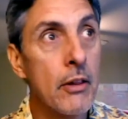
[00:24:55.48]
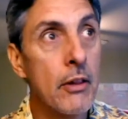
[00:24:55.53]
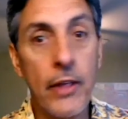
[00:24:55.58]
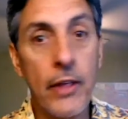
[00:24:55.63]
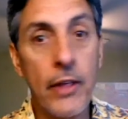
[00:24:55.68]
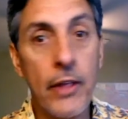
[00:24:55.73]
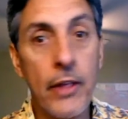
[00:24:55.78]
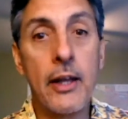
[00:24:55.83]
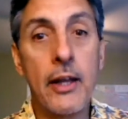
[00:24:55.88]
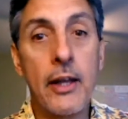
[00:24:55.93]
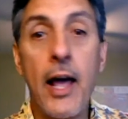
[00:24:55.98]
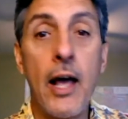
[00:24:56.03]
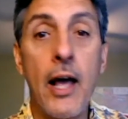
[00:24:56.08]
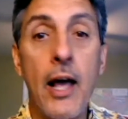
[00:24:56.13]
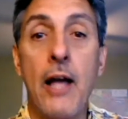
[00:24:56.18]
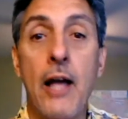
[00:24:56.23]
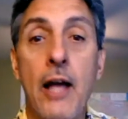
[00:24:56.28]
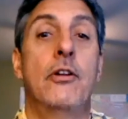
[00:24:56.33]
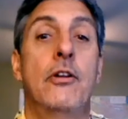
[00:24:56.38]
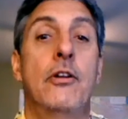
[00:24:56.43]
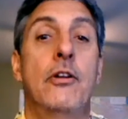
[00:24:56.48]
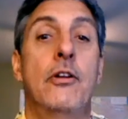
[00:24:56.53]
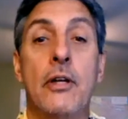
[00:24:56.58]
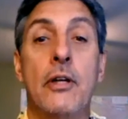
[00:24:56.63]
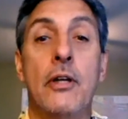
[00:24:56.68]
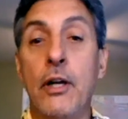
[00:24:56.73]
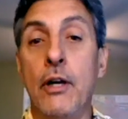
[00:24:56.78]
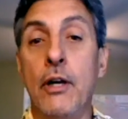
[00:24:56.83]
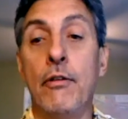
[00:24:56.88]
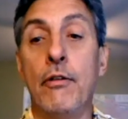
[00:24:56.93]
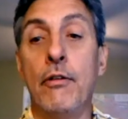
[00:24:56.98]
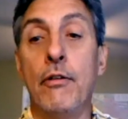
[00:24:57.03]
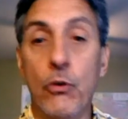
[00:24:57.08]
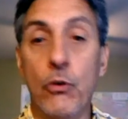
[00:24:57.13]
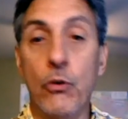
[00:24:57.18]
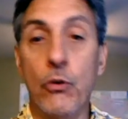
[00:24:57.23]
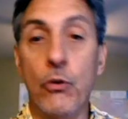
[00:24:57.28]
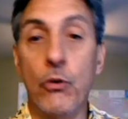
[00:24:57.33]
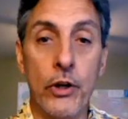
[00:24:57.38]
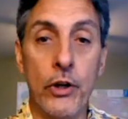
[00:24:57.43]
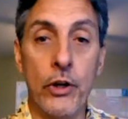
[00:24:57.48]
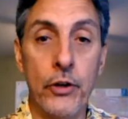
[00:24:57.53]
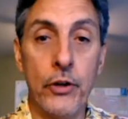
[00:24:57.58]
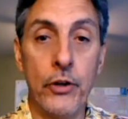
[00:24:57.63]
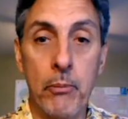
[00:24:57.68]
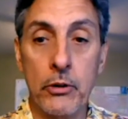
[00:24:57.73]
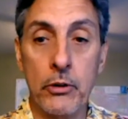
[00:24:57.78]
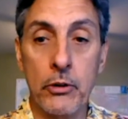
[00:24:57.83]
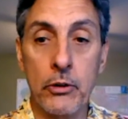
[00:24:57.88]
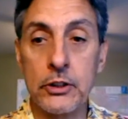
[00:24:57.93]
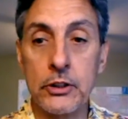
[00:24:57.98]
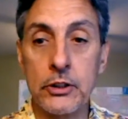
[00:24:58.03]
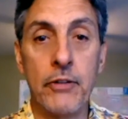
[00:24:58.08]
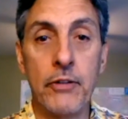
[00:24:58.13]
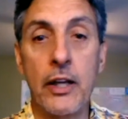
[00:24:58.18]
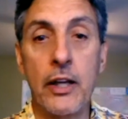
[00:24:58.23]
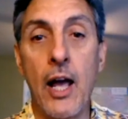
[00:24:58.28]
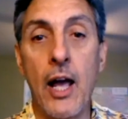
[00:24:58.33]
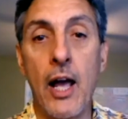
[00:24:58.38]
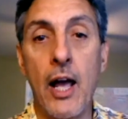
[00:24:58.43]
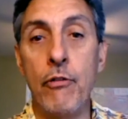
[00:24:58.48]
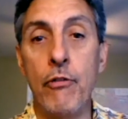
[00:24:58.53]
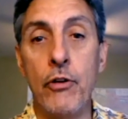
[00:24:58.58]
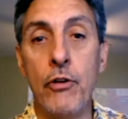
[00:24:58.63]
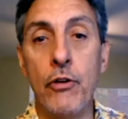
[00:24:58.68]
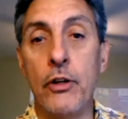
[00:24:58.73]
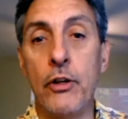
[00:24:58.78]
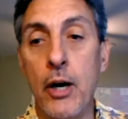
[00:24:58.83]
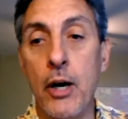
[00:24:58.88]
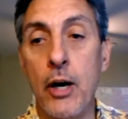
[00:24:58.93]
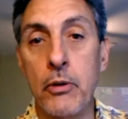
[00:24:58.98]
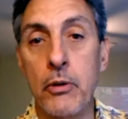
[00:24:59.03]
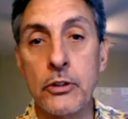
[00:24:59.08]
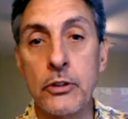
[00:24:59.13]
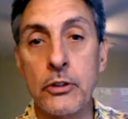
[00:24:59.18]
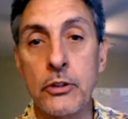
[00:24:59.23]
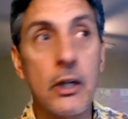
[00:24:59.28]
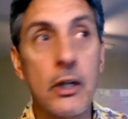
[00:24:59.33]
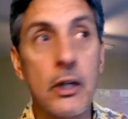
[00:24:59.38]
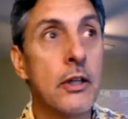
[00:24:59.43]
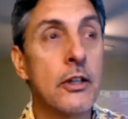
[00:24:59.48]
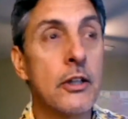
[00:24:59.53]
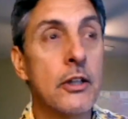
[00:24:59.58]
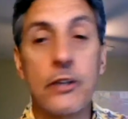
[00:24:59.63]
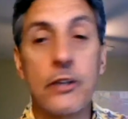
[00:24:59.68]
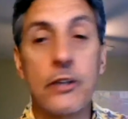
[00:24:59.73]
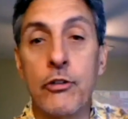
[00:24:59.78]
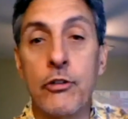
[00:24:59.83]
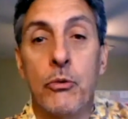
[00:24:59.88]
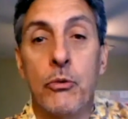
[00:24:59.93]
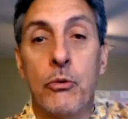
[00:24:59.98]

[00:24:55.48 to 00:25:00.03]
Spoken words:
they can't give real numbers. If they gave real numbers, this country